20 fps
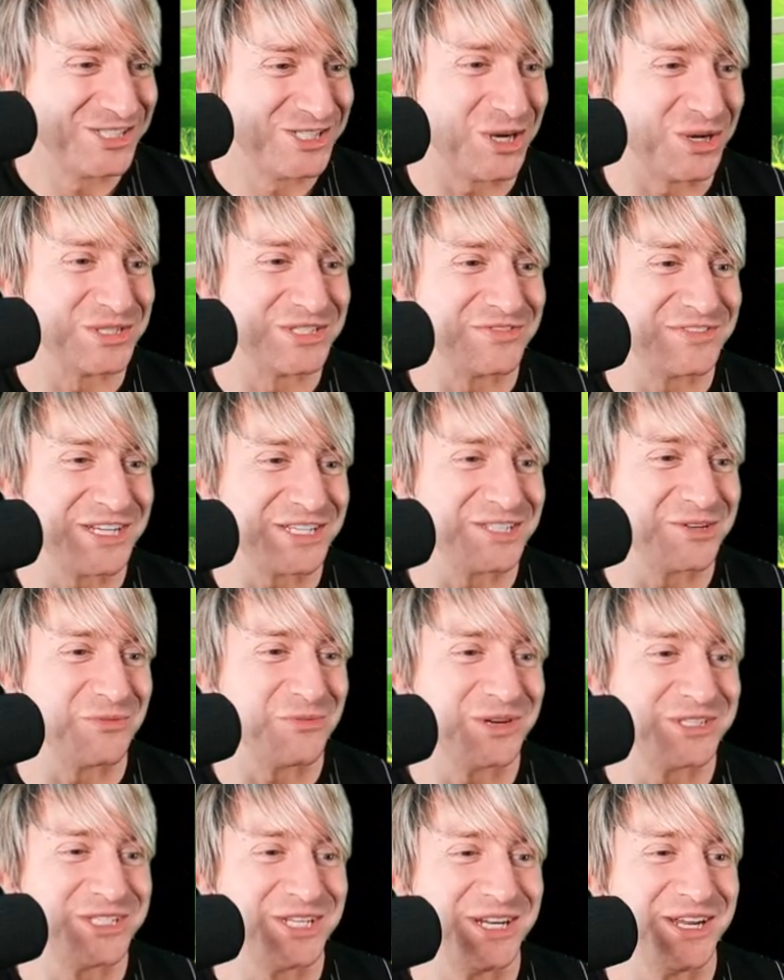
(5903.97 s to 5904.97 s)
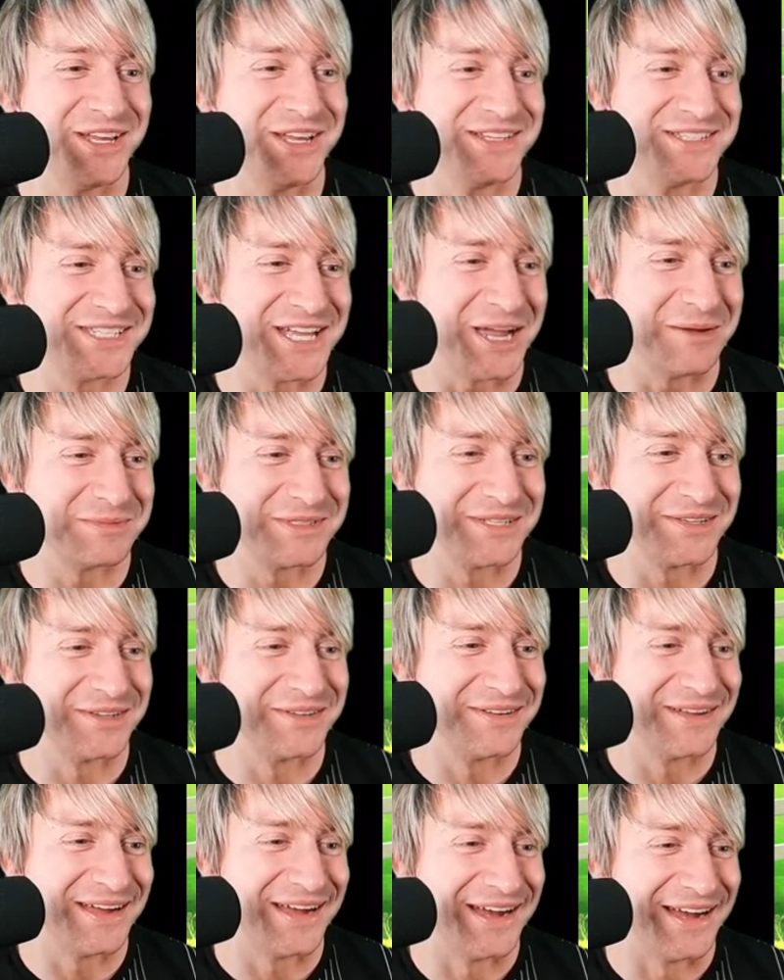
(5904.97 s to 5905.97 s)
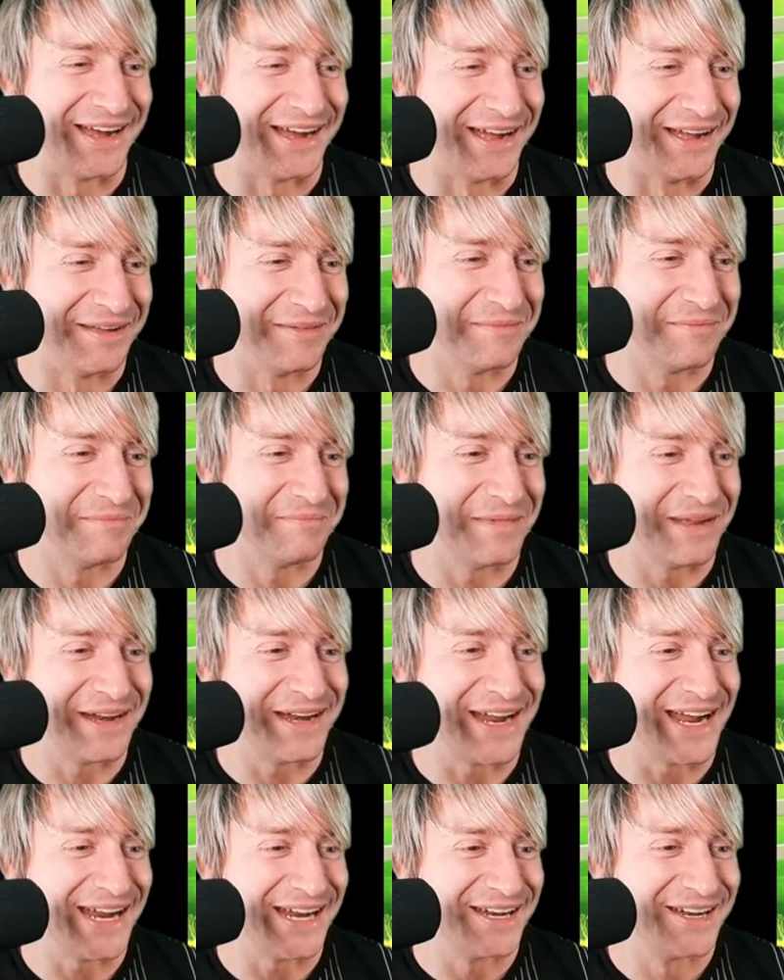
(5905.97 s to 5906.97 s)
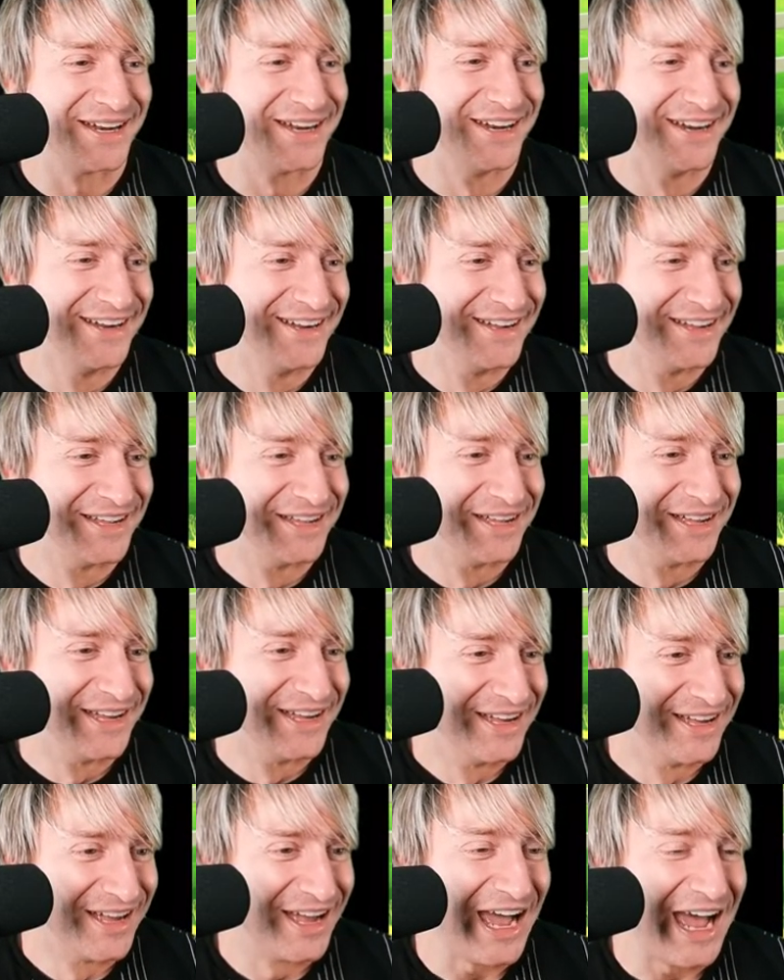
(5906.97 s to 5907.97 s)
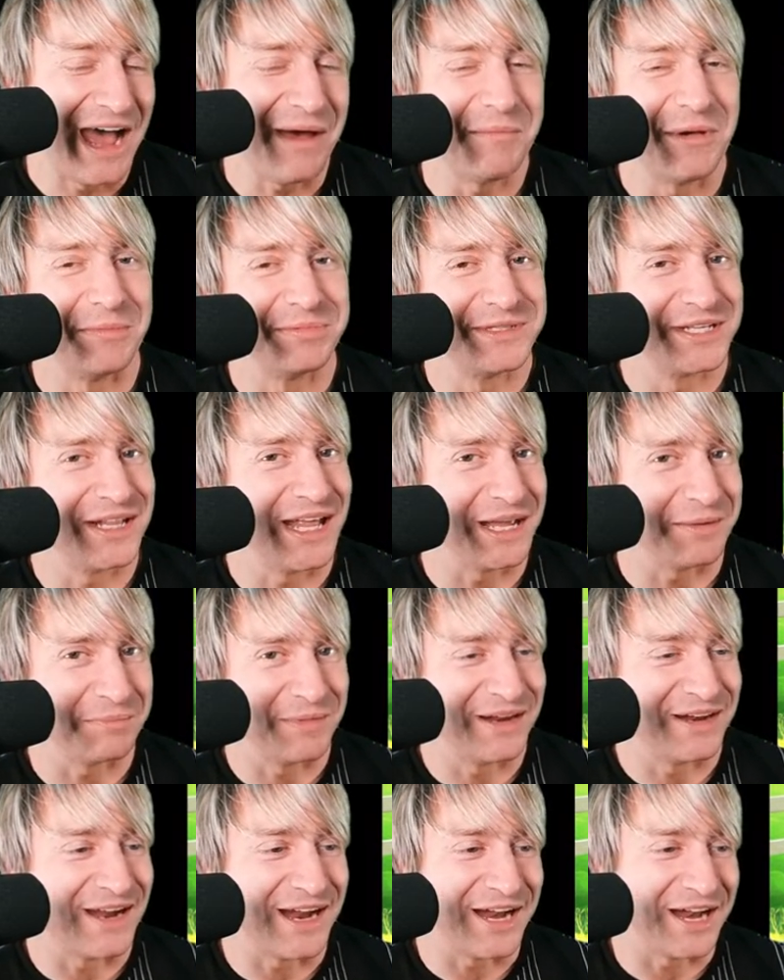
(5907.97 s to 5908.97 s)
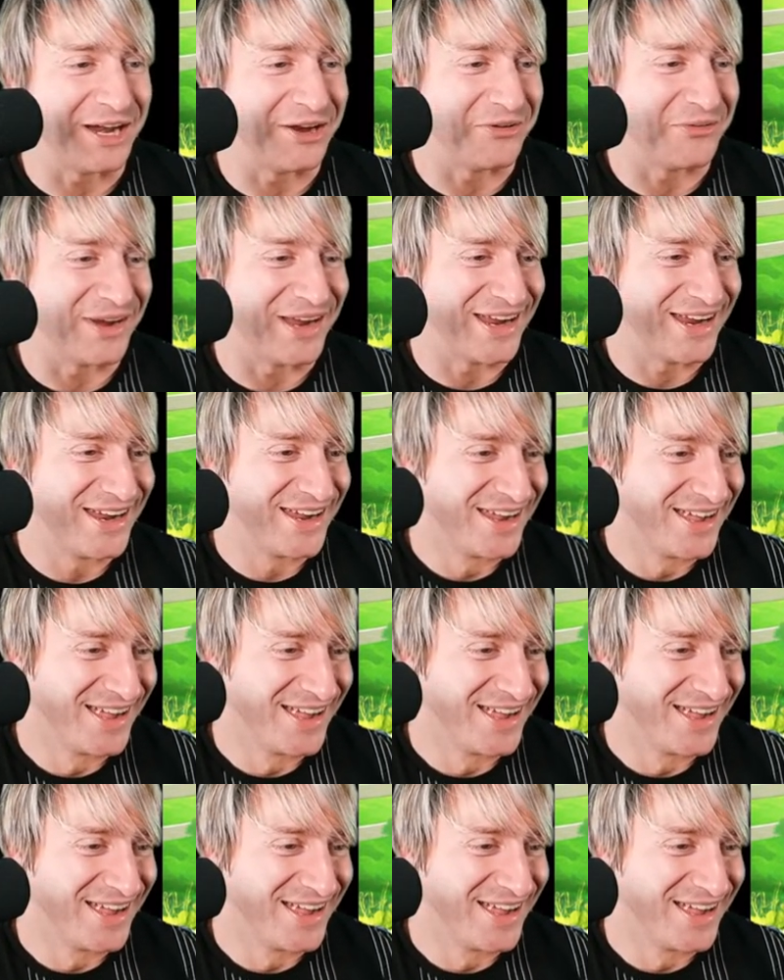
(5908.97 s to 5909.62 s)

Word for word: Joseph doesn't want you to stay up till uh, midnight. I'm up to like midnight anyway.